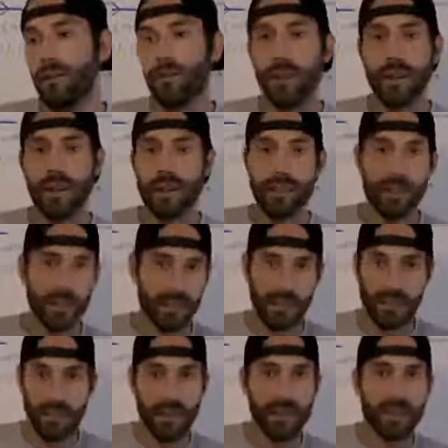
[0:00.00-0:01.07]
fly
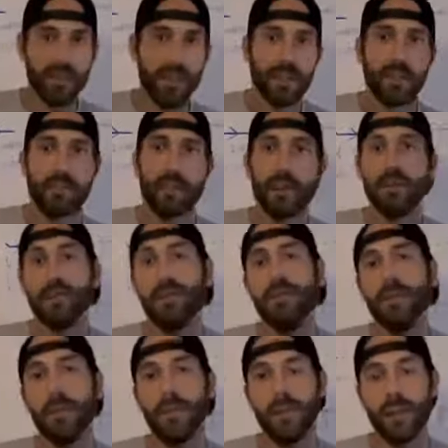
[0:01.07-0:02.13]
is unaffected by the
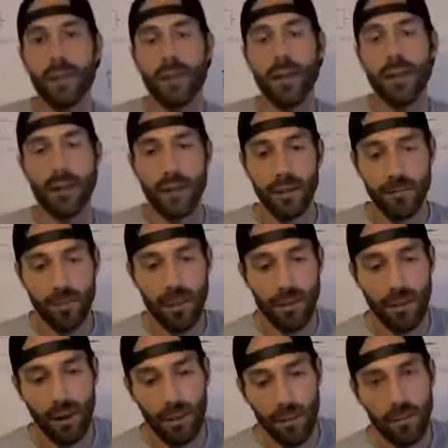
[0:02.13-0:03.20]
movement of the train.
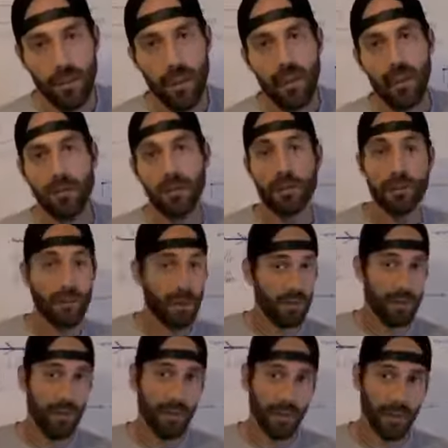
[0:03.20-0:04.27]
Well, first of
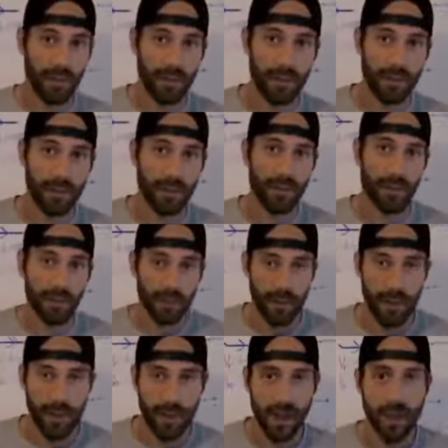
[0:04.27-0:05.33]
all, a fly can hover, which a
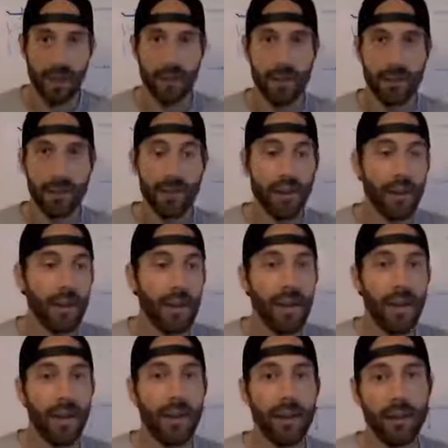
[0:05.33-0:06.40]
plane can't do,
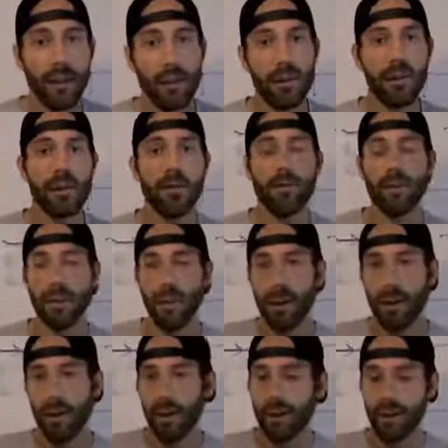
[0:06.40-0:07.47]
and also the
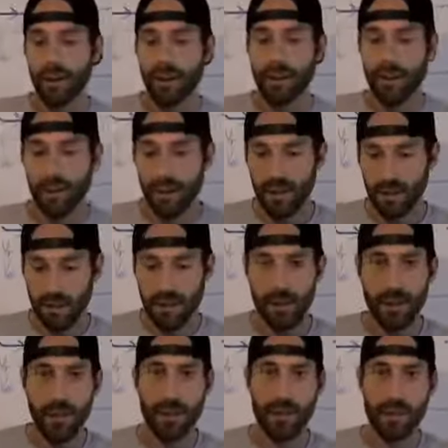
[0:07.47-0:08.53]
air in the
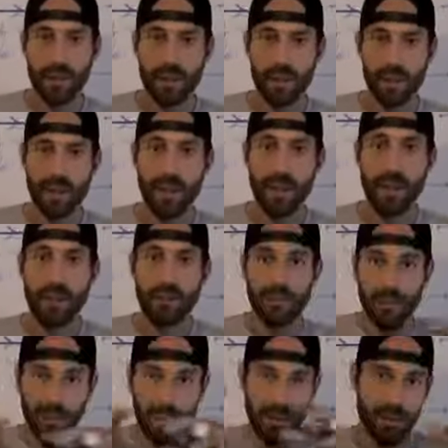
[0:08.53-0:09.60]
train is contained
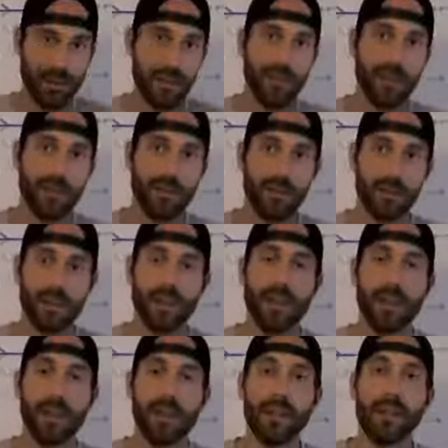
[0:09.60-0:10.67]
within the shell of the
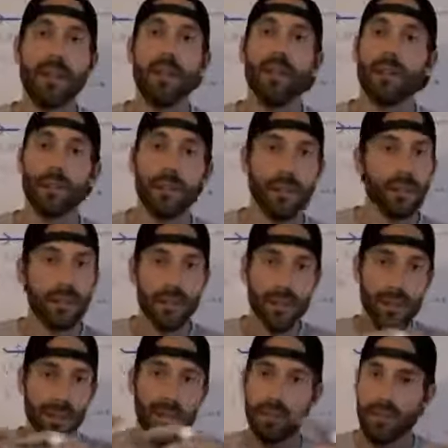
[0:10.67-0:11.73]
train. Earth does
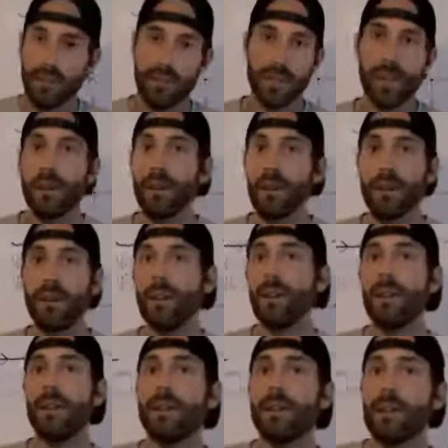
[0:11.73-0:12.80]
not have a shell
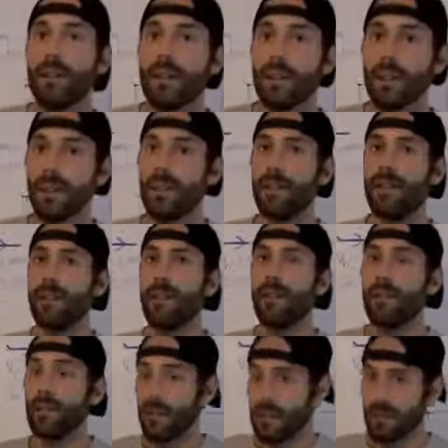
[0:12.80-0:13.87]
that,
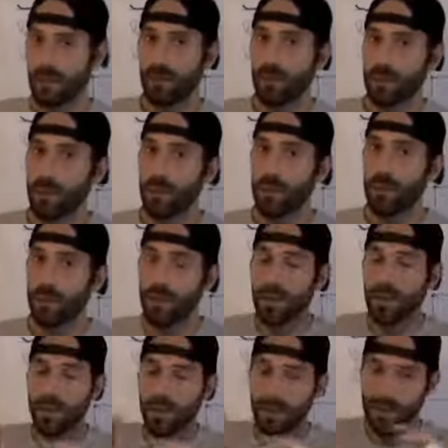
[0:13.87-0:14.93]
at least so we're told,
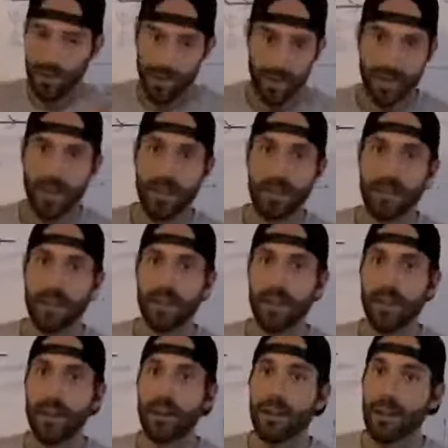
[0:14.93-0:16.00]
that contains all
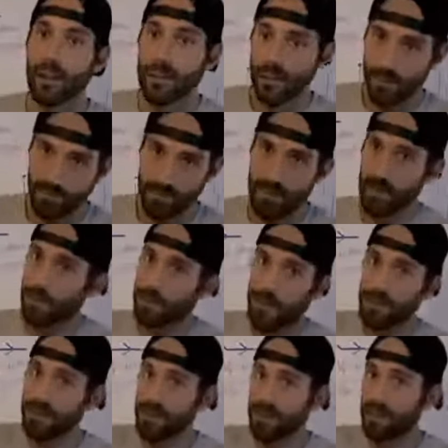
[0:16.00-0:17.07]
the air. The
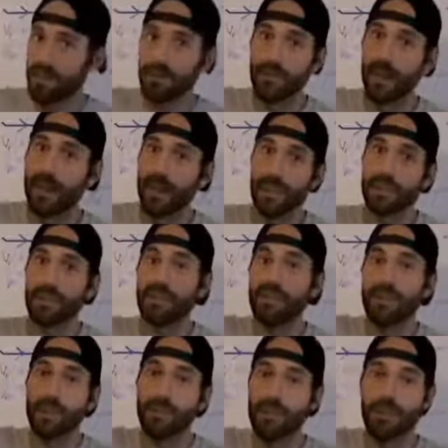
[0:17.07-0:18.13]
space shuttles and rockets
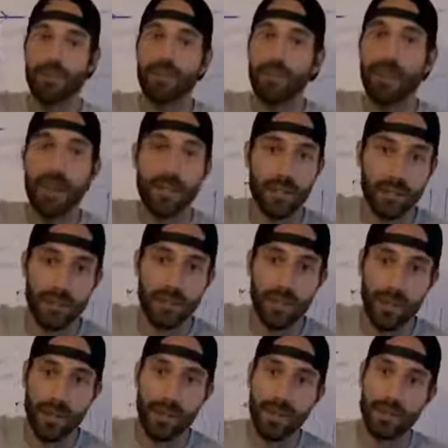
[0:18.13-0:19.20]
and everything flies
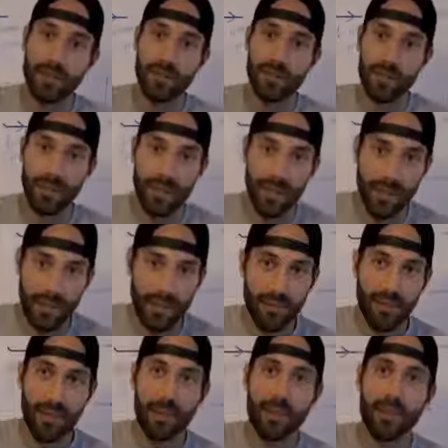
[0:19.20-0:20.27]
through it. They
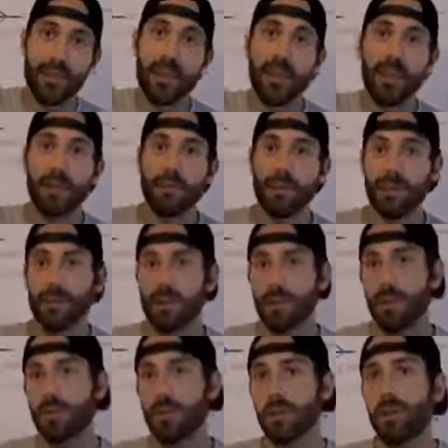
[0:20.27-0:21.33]
leave the Earth. What's
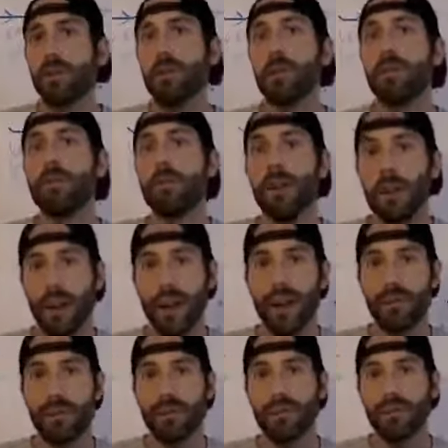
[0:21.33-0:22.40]
supposed to hold our
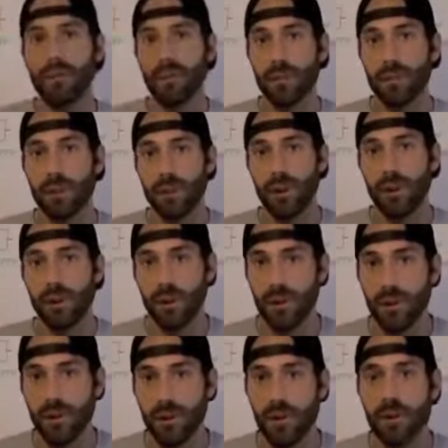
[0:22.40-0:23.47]
atmosphere to our
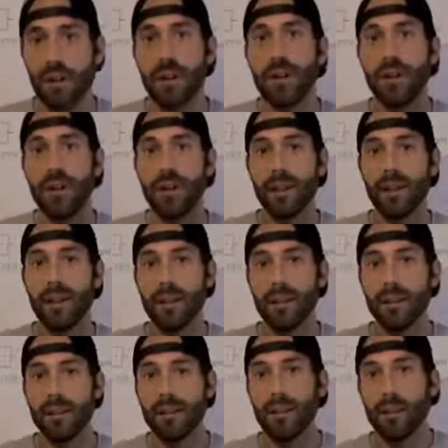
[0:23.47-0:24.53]
Earth
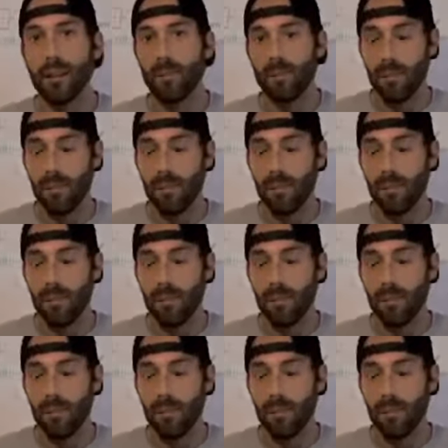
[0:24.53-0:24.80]
is